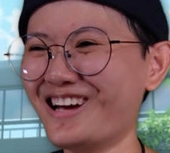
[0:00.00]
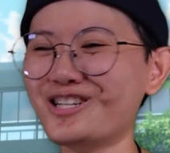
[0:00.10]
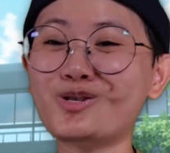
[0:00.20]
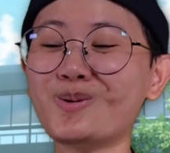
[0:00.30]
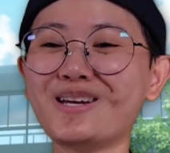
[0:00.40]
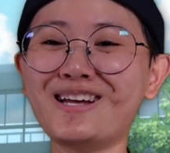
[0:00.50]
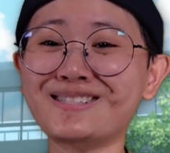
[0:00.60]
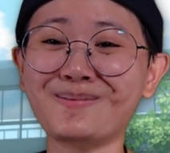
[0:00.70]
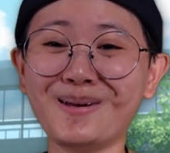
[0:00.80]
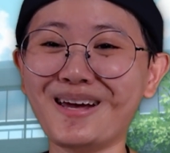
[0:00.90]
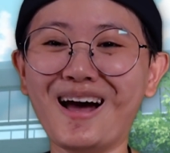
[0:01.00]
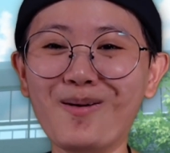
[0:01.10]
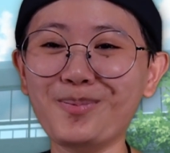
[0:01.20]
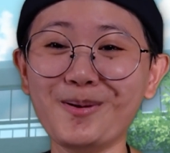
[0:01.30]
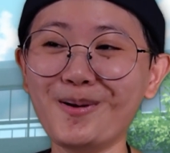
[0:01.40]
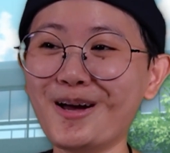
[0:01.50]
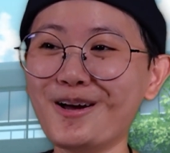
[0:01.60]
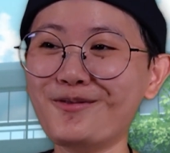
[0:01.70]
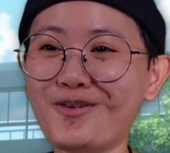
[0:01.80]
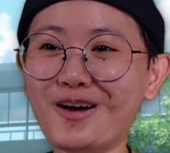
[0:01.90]
Truly doesn't really help you
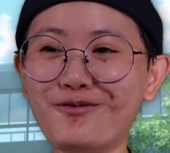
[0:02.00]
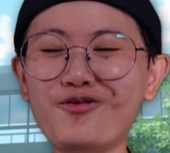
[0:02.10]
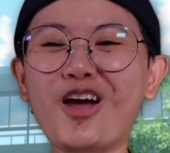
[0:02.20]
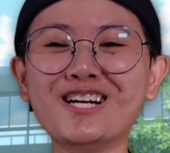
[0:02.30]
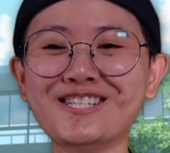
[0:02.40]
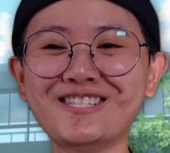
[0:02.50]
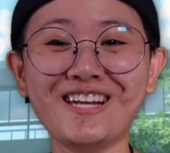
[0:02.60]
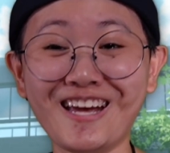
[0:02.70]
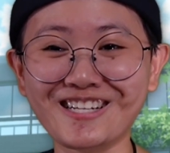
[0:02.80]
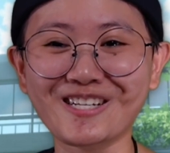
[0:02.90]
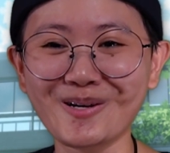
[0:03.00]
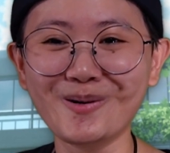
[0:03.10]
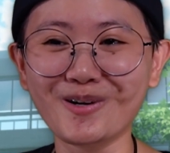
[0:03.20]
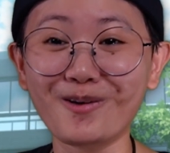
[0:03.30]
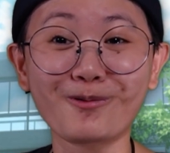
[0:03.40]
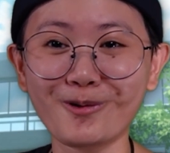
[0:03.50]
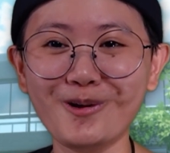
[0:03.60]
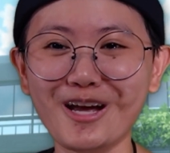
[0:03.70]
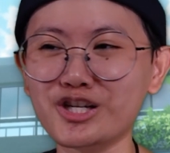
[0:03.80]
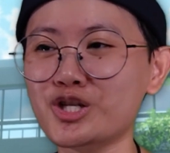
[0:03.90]
fix the issue, the
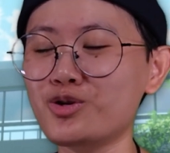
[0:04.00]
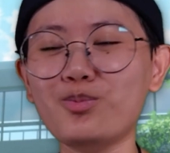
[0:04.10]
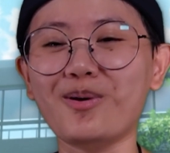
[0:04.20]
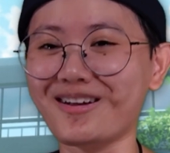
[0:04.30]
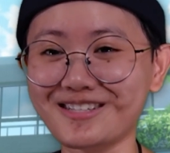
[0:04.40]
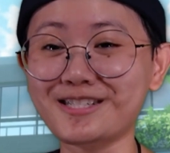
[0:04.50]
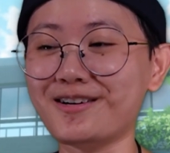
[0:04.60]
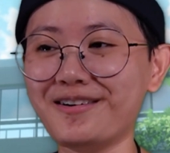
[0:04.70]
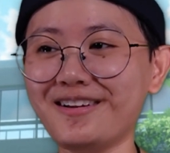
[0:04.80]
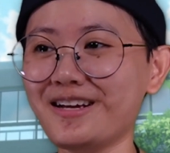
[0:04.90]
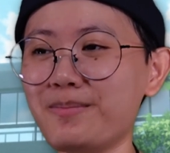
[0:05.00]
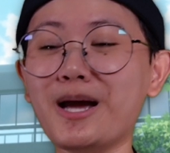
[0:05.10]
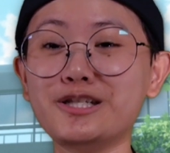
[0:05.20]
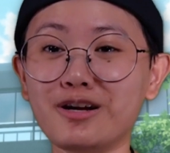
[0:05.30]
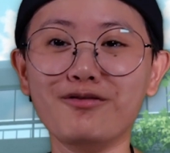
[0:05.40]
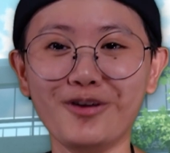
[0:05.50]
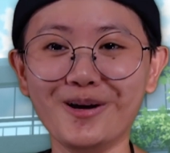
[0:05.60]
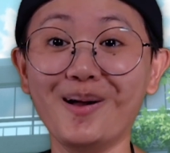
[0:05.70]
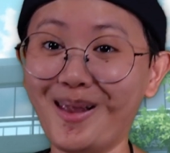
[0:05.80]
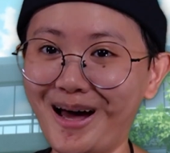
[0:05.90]
root issue, but it certainly makes you
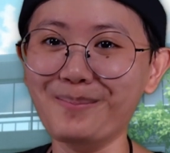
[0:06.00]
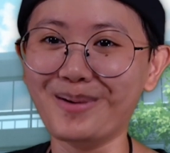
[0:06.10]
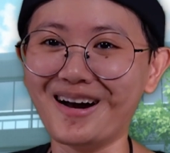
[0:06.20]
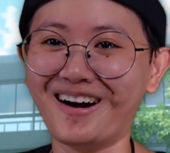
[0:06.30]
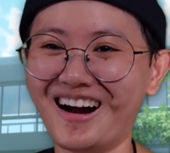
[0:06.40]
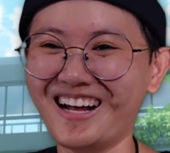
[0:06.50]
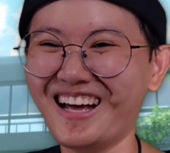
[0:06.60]
feel a lot better.